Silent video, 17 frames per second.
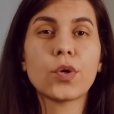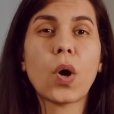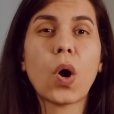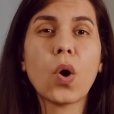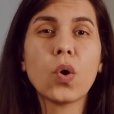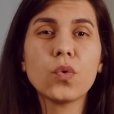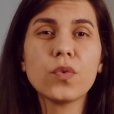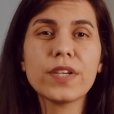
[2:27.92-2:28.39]
you
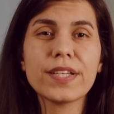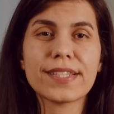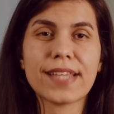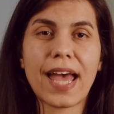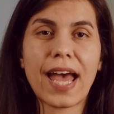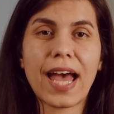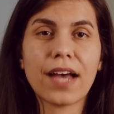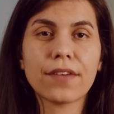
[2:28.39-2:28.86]

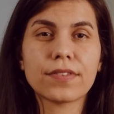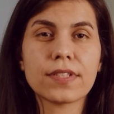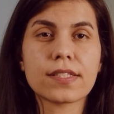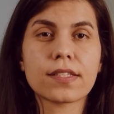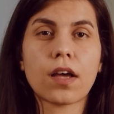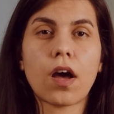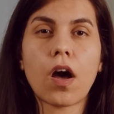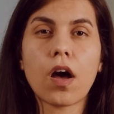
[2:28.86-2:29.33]
always have
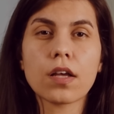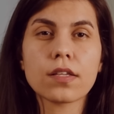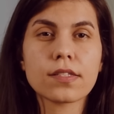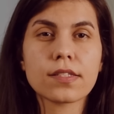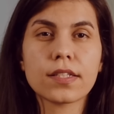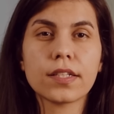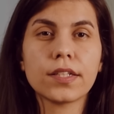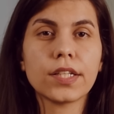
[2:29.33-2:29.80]
this
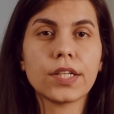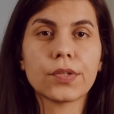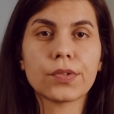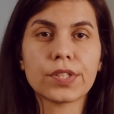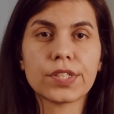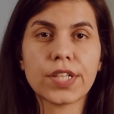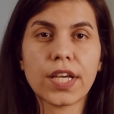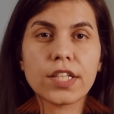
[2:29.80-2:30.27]
constant
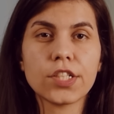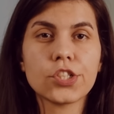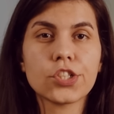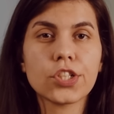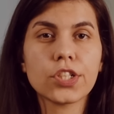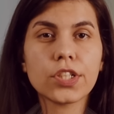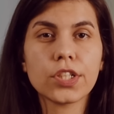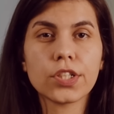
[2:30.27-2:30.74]

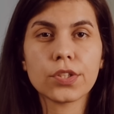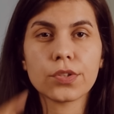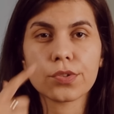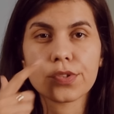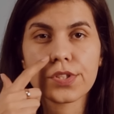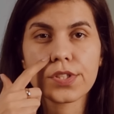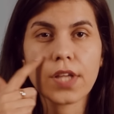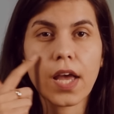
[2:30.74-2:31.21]
irritation in
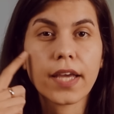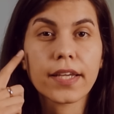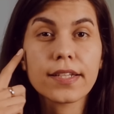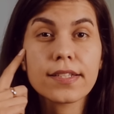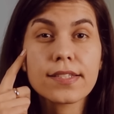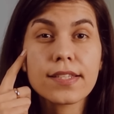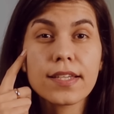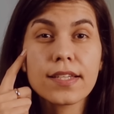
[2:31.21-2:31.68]
your
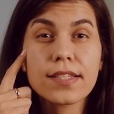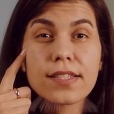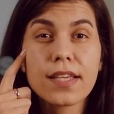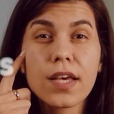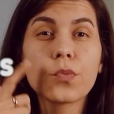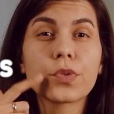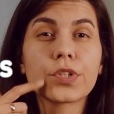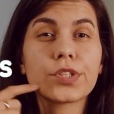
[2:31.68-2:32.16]
sinuses,
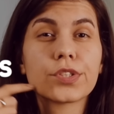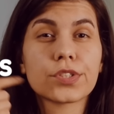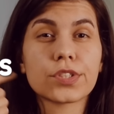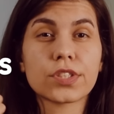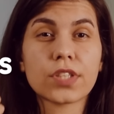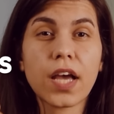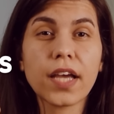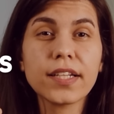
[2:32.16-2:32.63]
where your
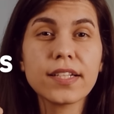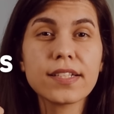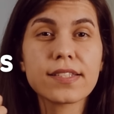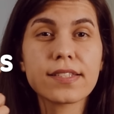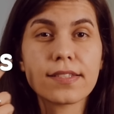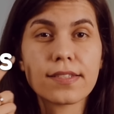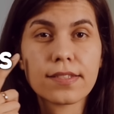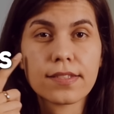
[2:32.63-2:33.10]

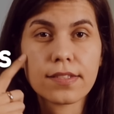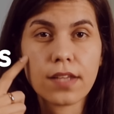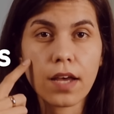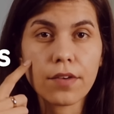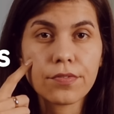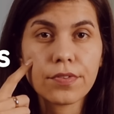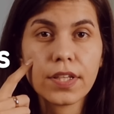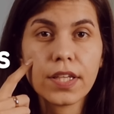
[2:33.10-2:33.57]
sinus is
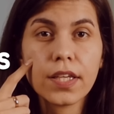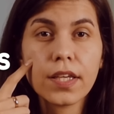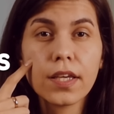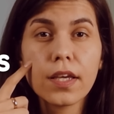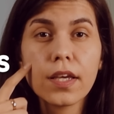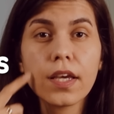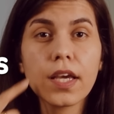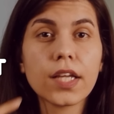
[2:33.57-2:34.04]
stuffy
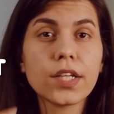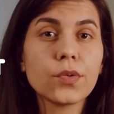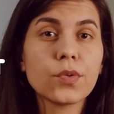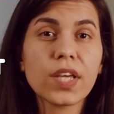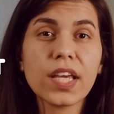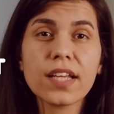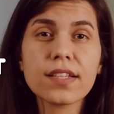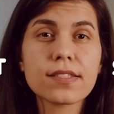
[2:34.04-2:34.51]
and
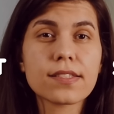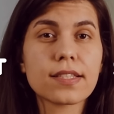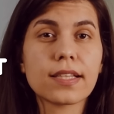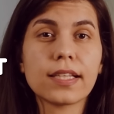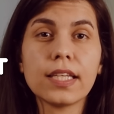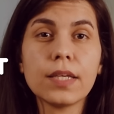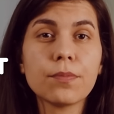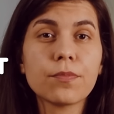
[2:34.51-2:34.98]
you can't
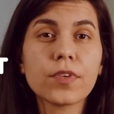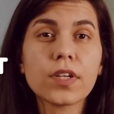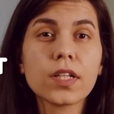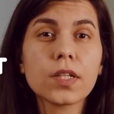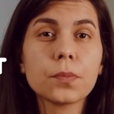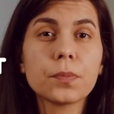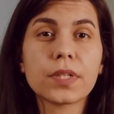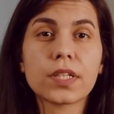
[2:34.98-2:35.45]
sleep
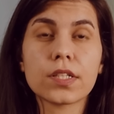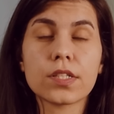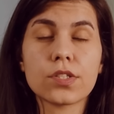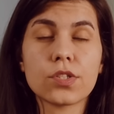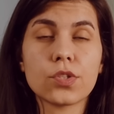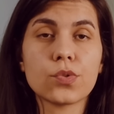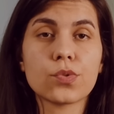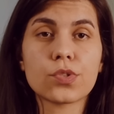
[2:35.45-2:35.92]
well
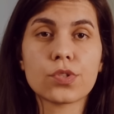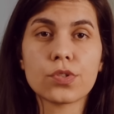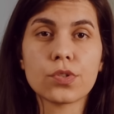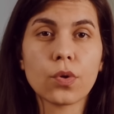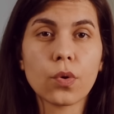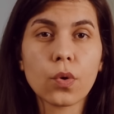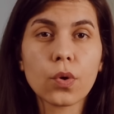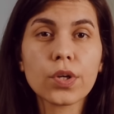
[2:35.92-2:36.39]
because you
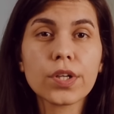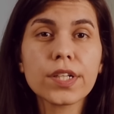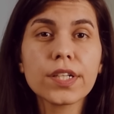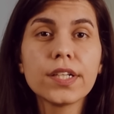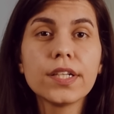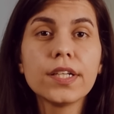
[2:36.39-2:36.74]
snore,